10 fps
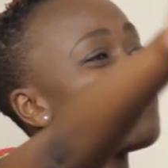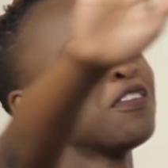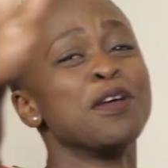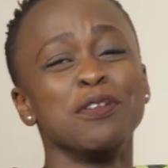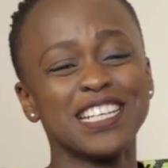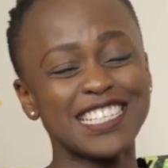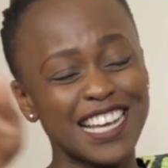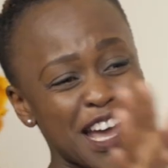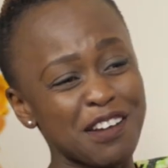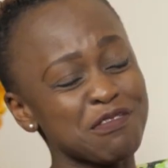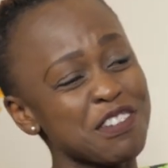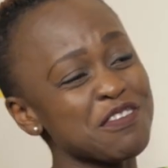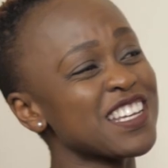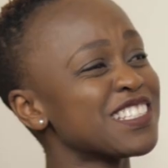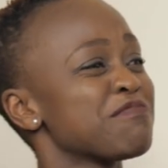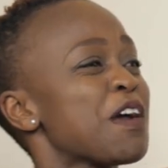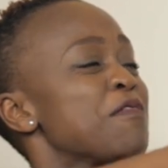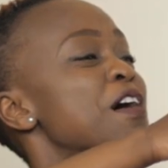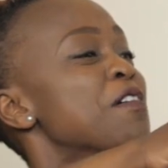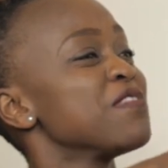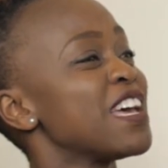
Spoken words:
everybody. I'm waving to my mom.